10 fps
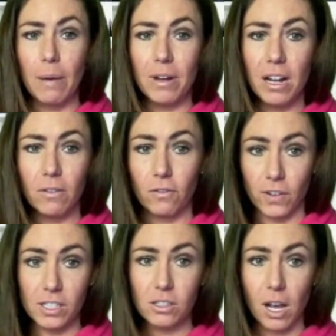I want to
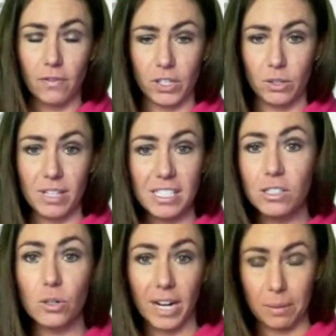first offer you this
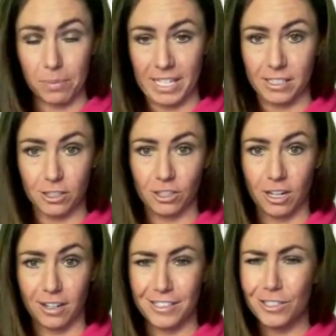is a great place to
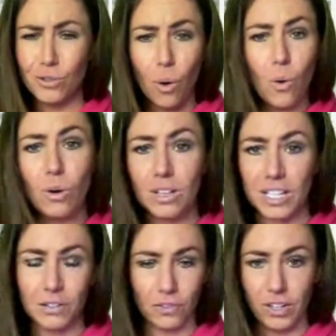start. It's a
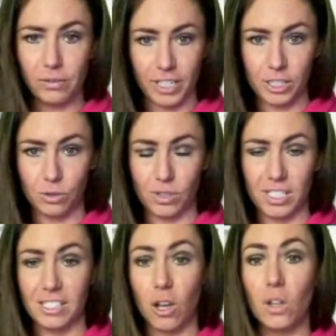totally free
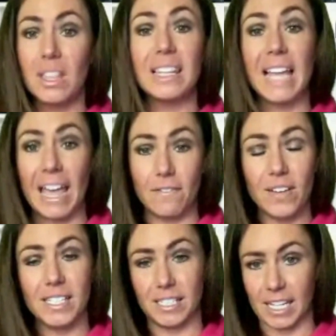resource. It's called the Life
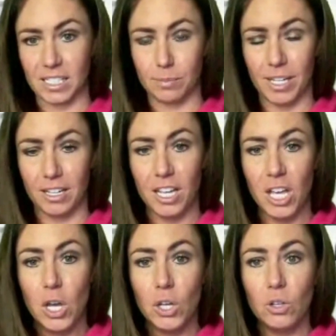Assessment.
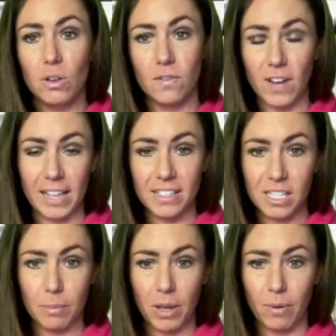You can find
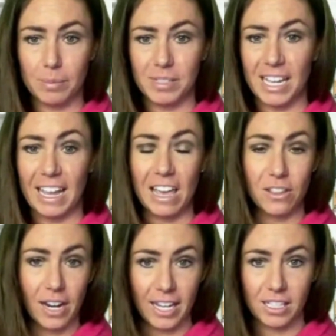this on my website,
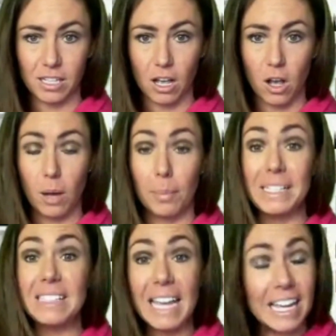
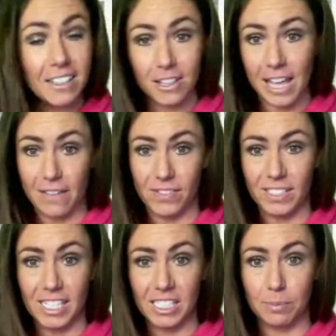heatherhakes.com. Take the life
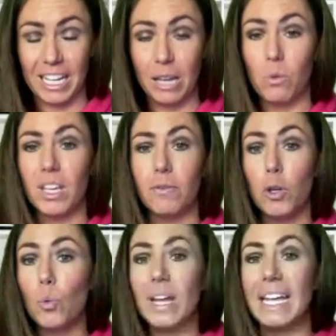assessment. It will give
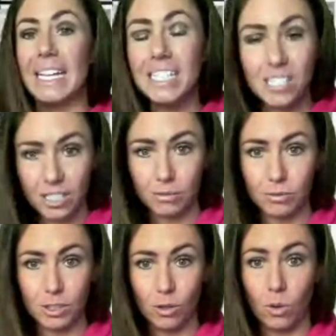you instant
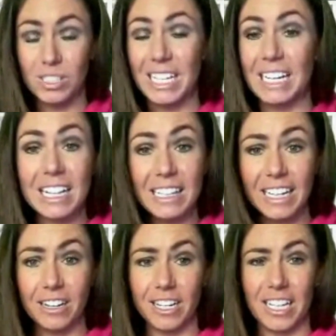results and
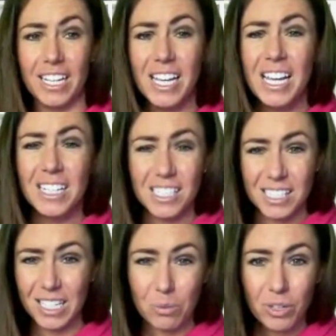clarity to
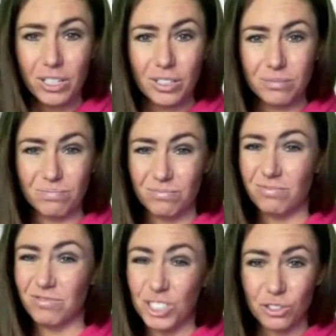see where you're
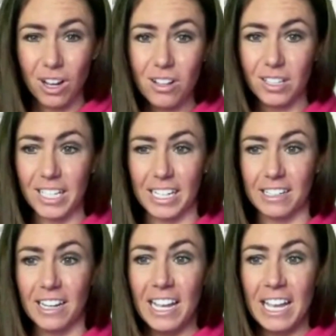struggling
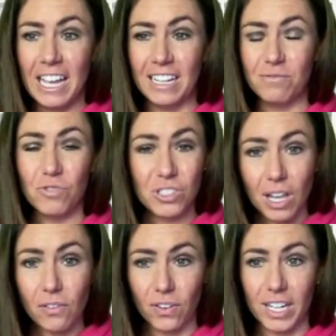and, and
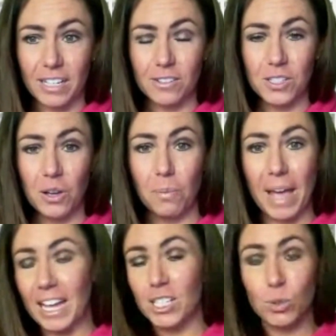suffering. So,
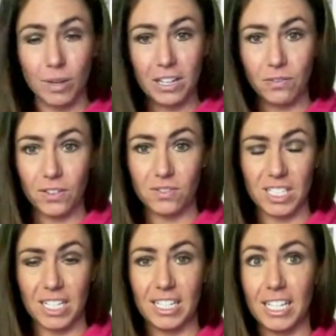back in
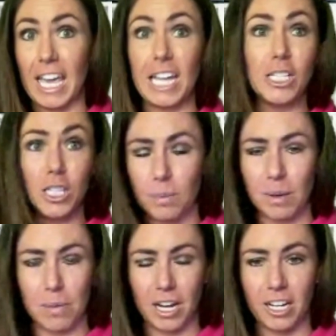2015, engaged to
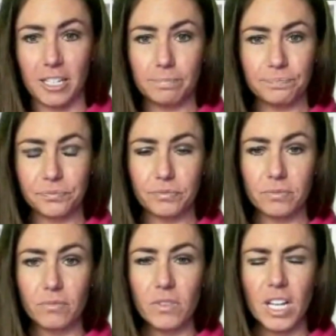be married,
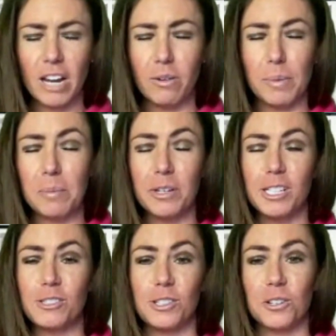I remember
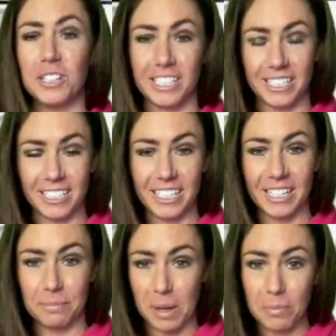it so clearly.
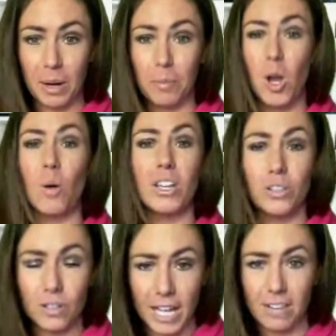Remember, I'm going
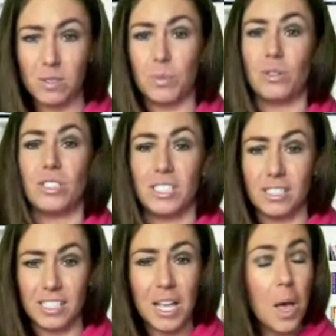through life's
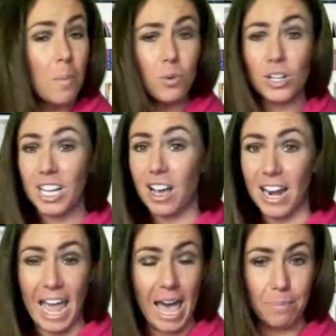motions, putting
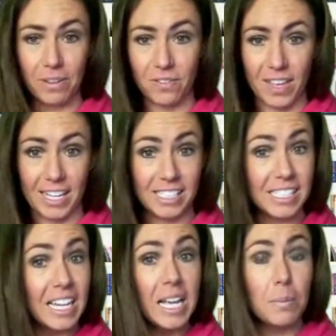on a happy
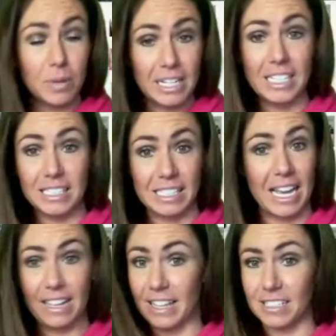face, but
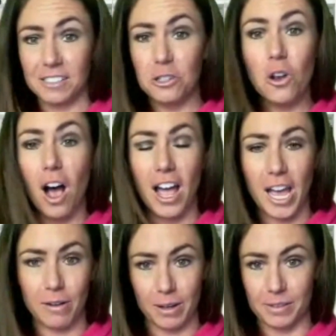inside, that's not
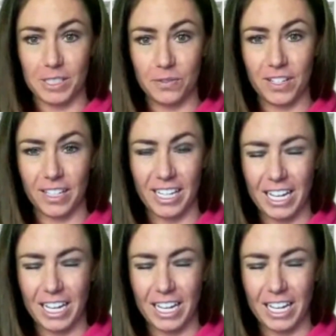how I was feeling.